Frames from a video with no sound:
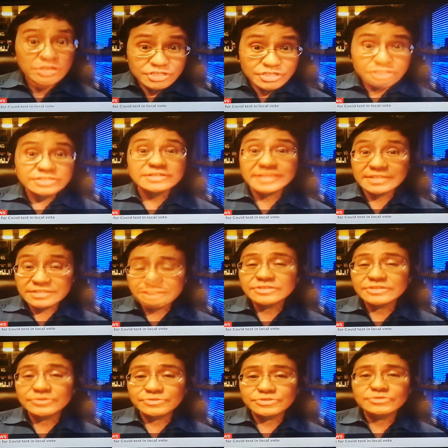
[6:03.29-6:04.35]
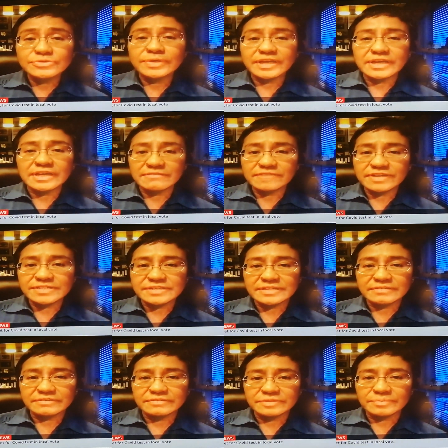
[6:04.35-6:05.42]
just to continue doing
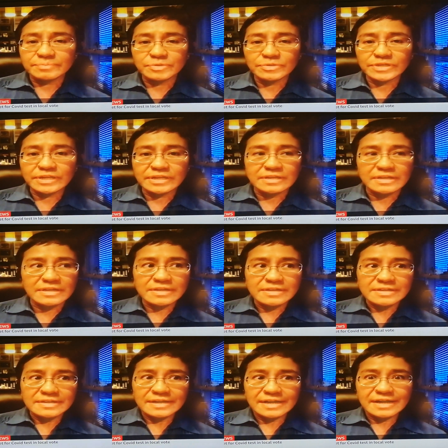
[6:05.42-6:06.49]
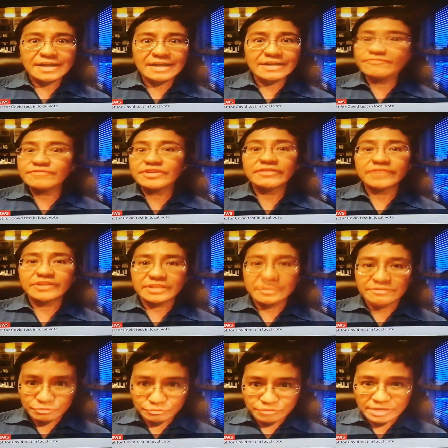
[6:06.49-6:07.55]
investigative reporting. I've never
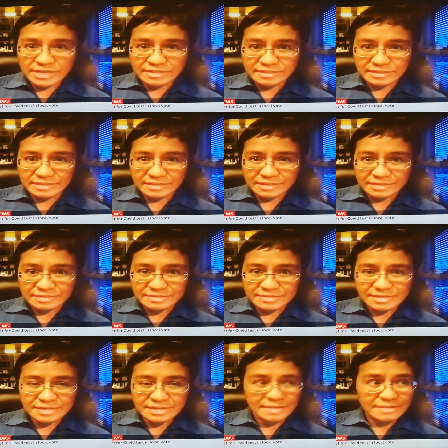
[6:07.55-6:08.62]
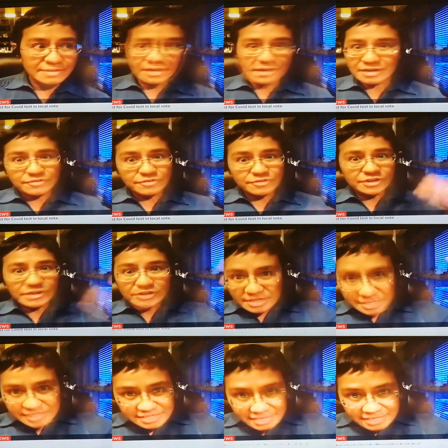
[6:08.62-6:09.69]
lived through anything like this. And I covered
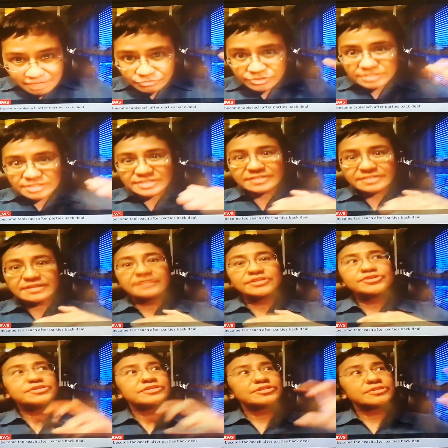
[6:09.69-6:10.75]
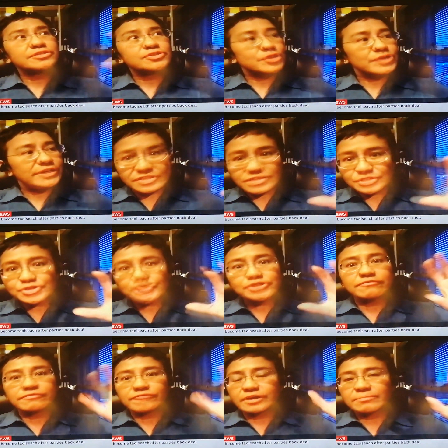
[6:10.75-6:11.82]
Southeast Asia's
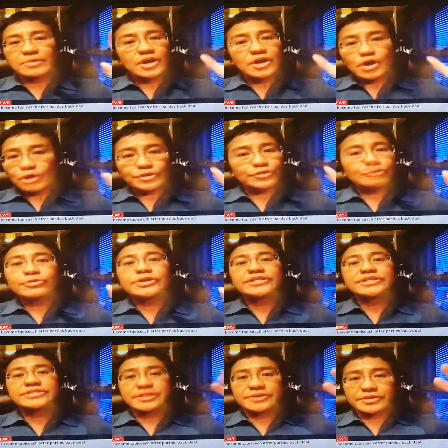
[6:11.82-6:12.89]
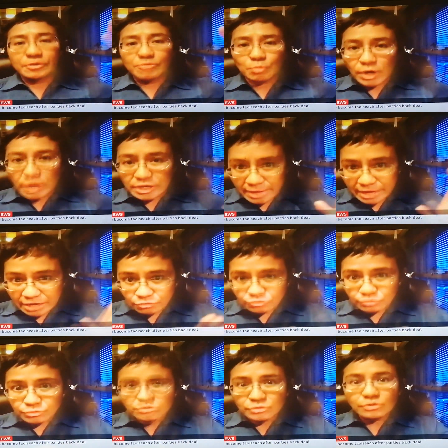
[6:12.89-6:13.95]
transition from authoritarian
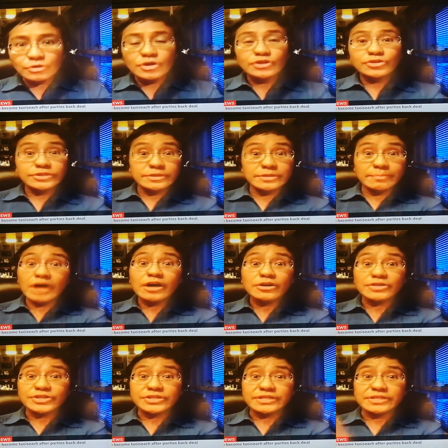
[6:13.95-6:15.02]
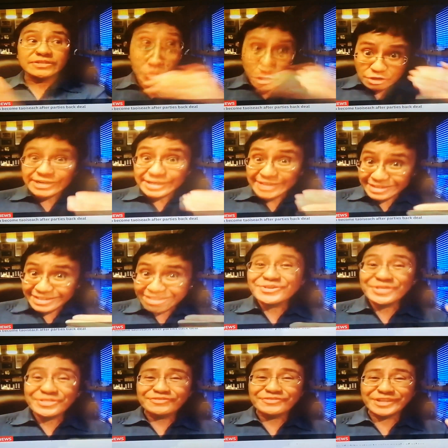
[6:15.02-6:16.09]
one-man rule to democracy, starting
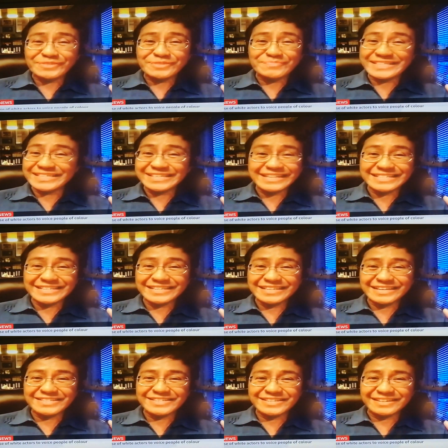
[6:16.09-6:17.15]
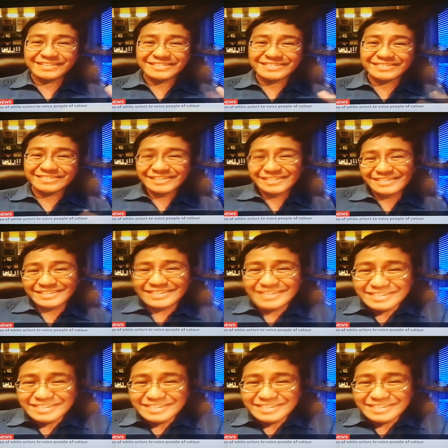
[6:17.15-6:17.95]
here in the Philippines in 1986.